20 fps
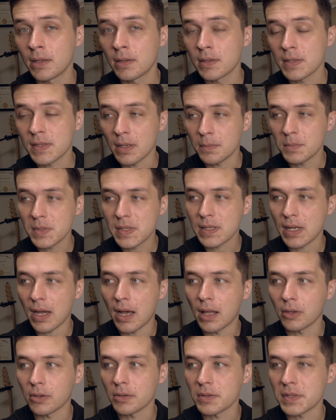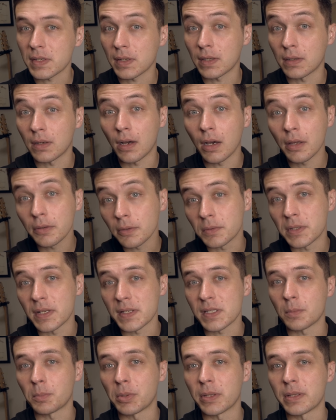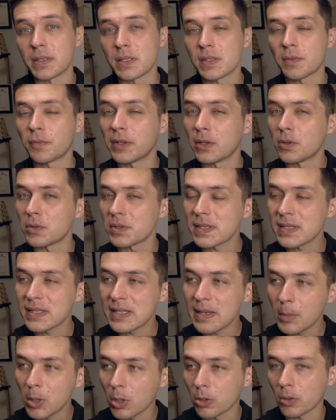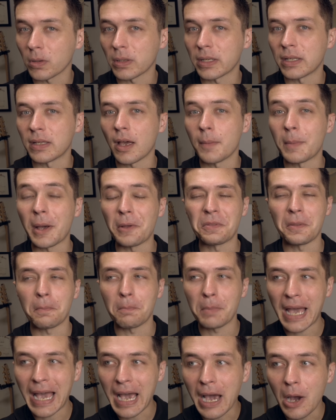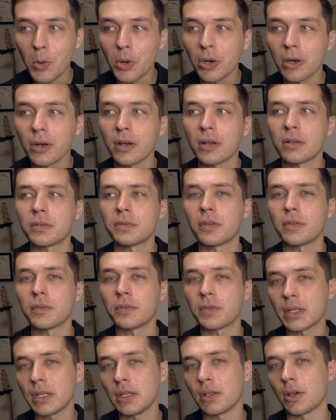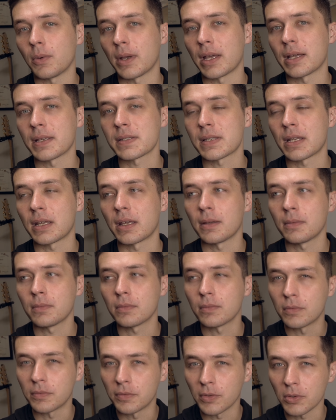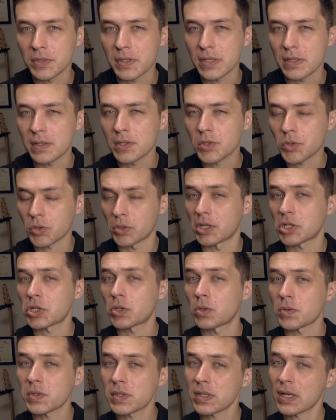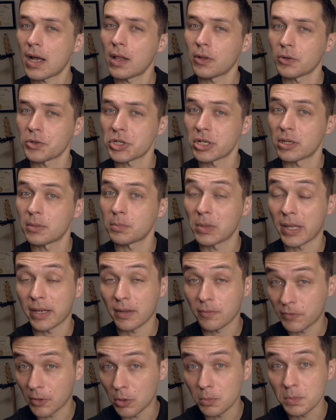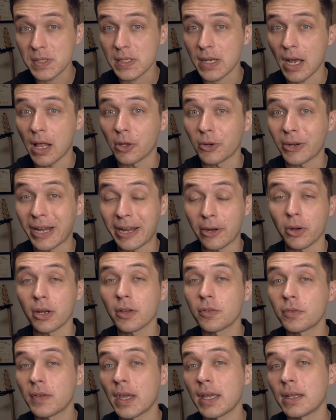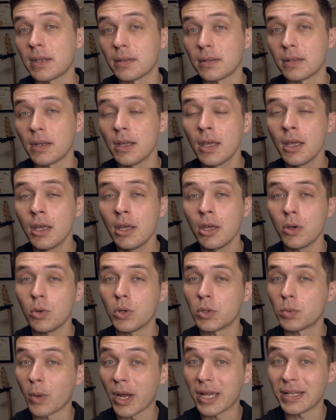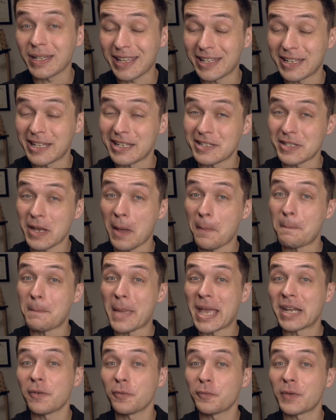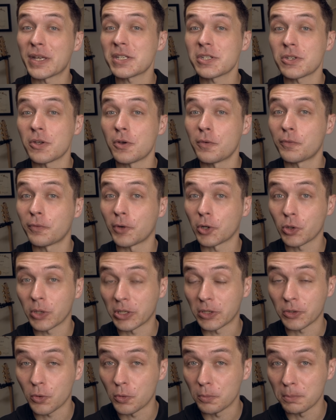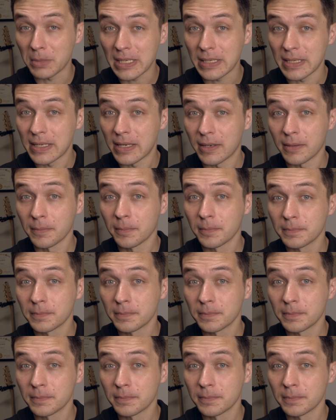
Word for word: Some scholars in other disciplines feel similarly about the power of the video essay versus traditional scholarship, like film scholar Eric Faden, who would write in his Manifesto for Critical Media,